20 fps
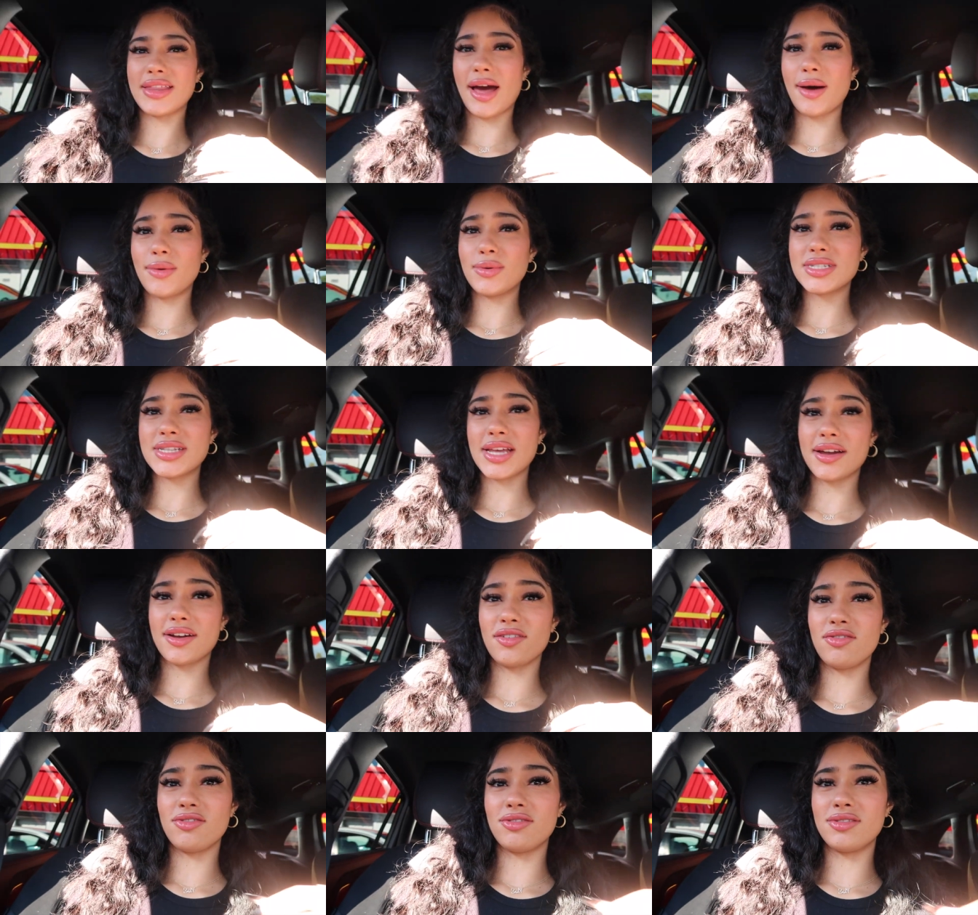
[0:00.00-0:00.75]
that was
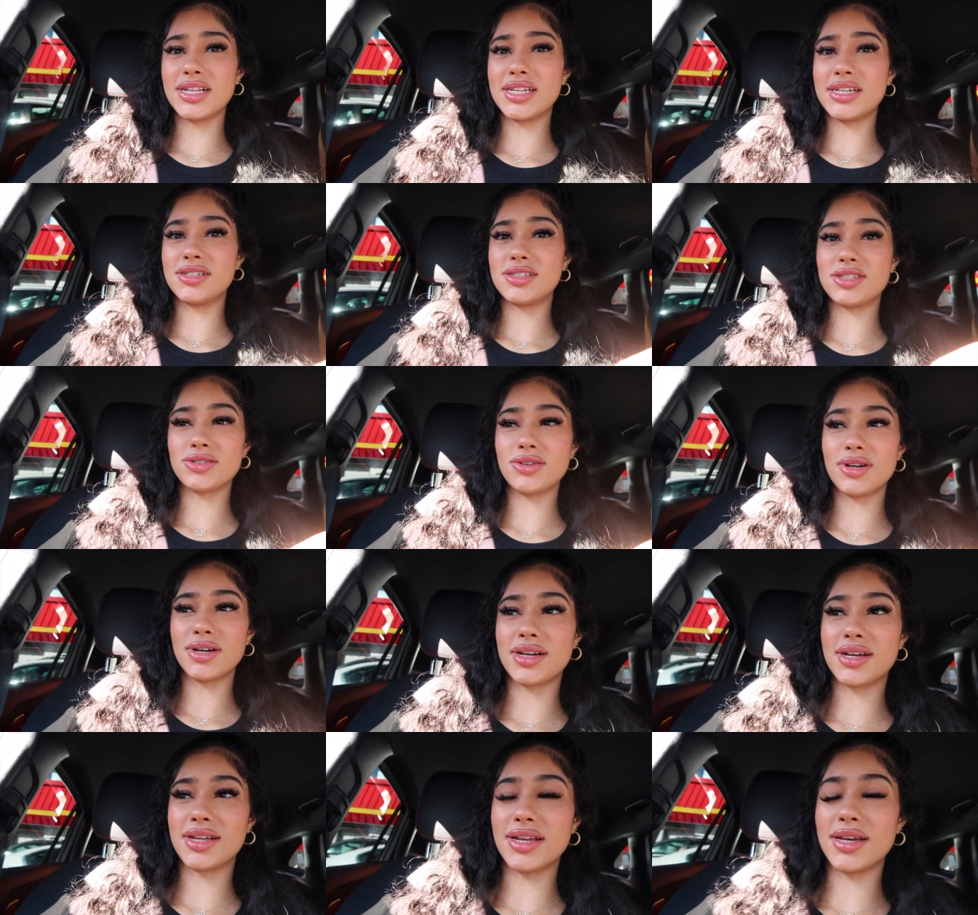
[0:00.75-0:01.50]
like a really
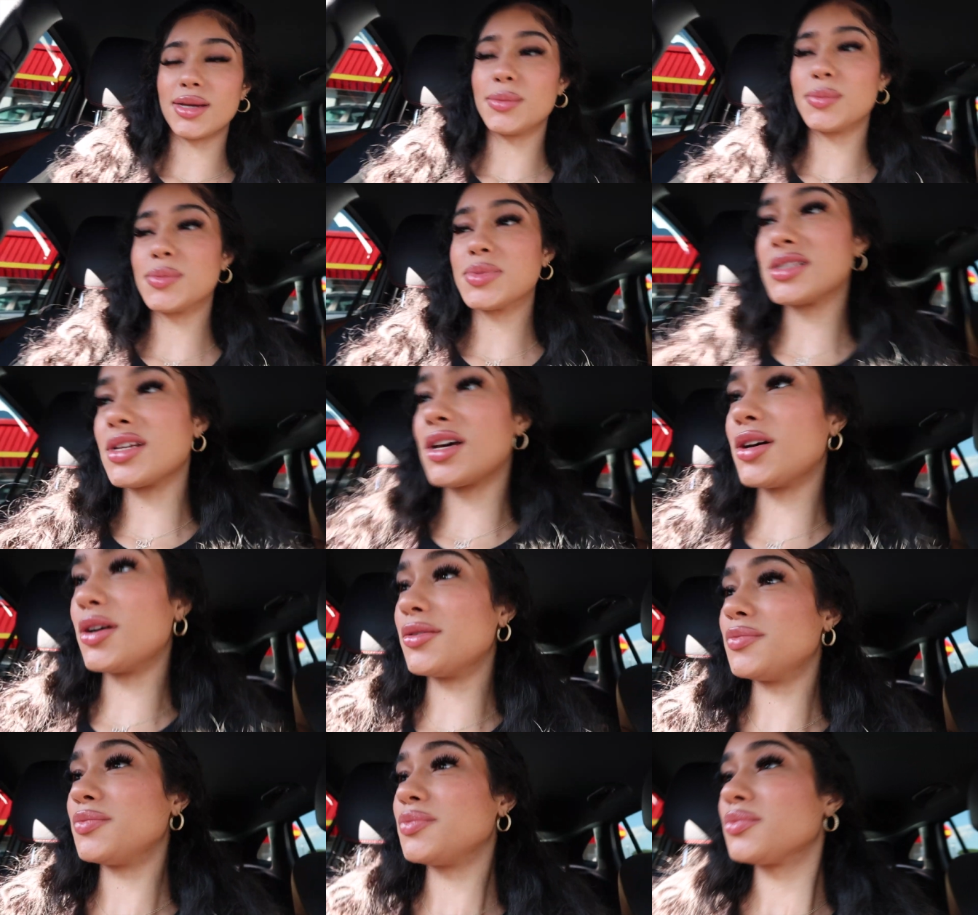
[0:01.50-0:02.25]
short clip.
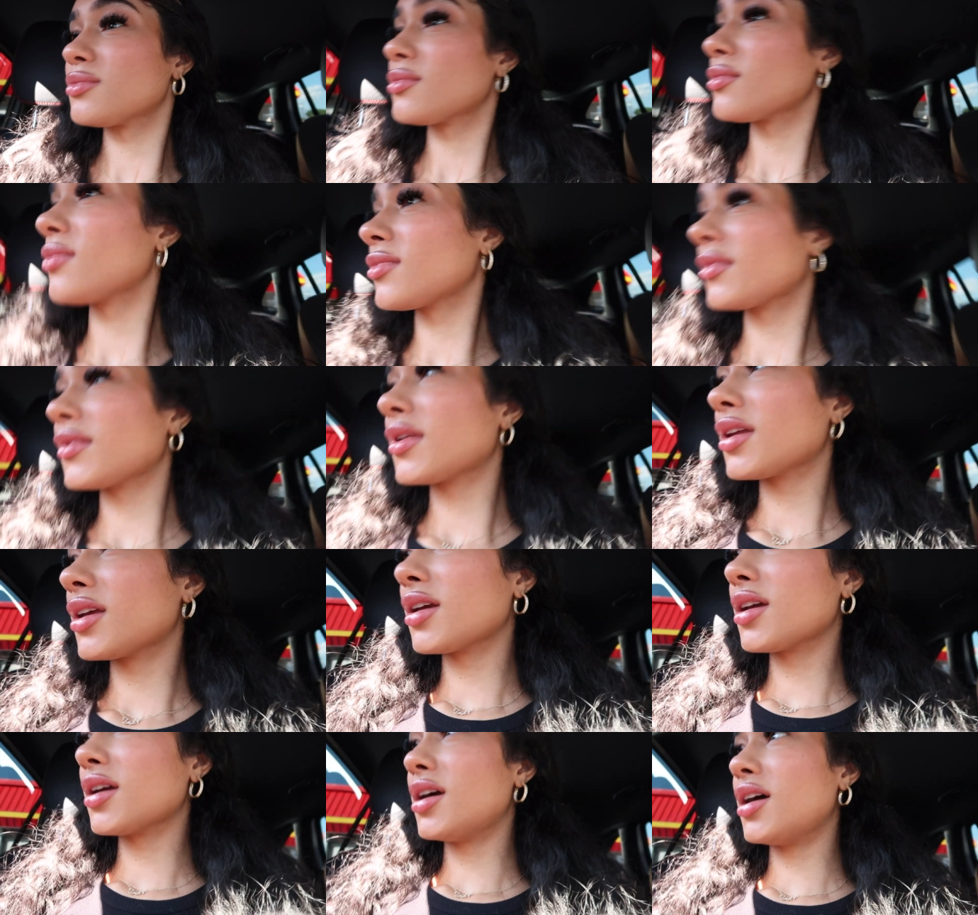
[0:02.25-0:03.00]
So
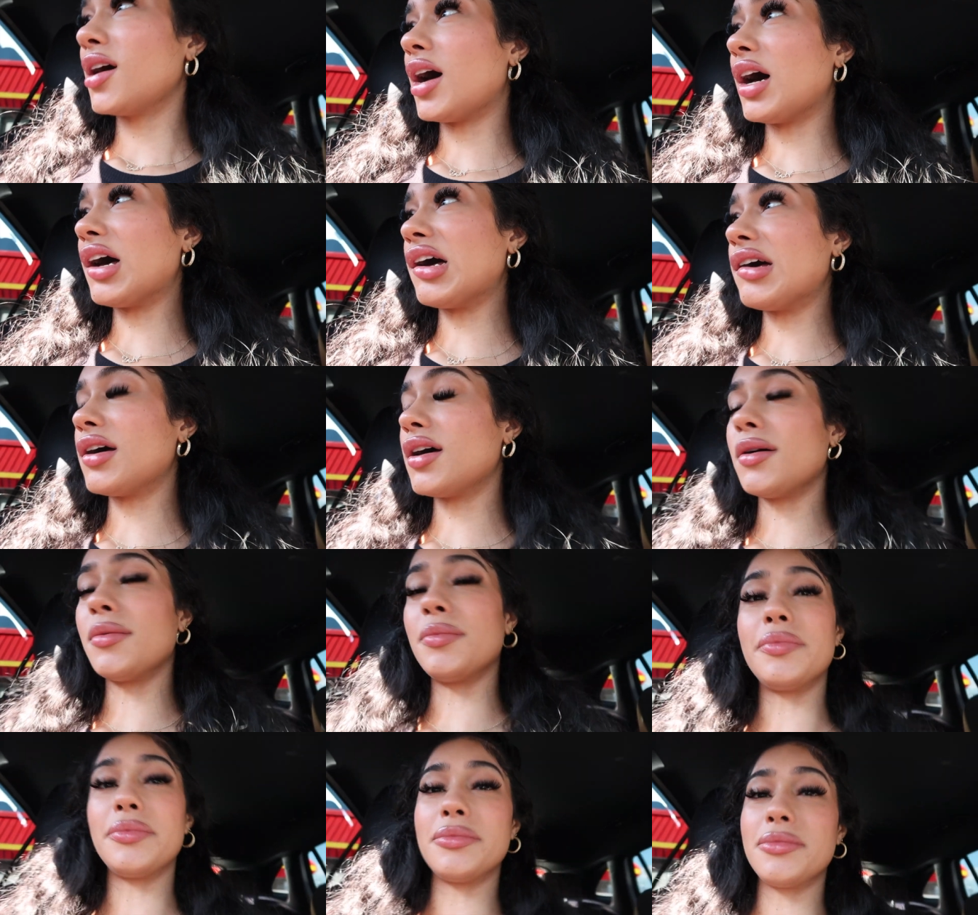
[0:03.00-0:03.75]

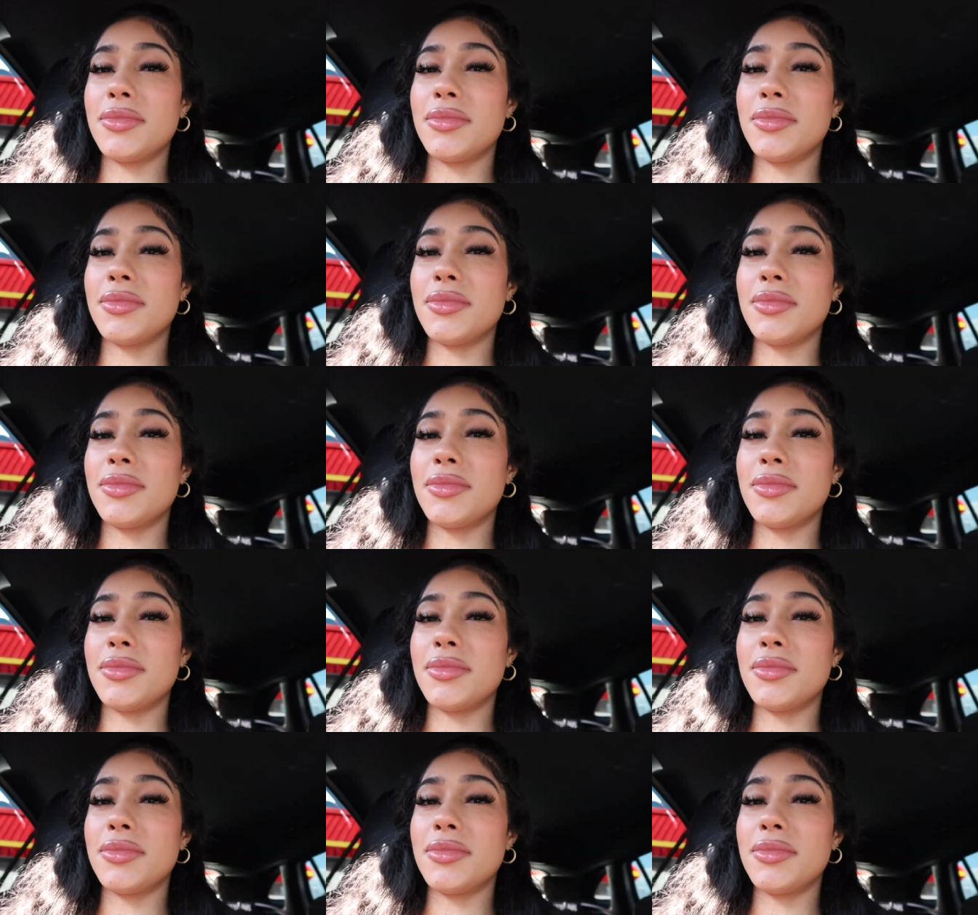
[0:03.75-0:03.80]
um,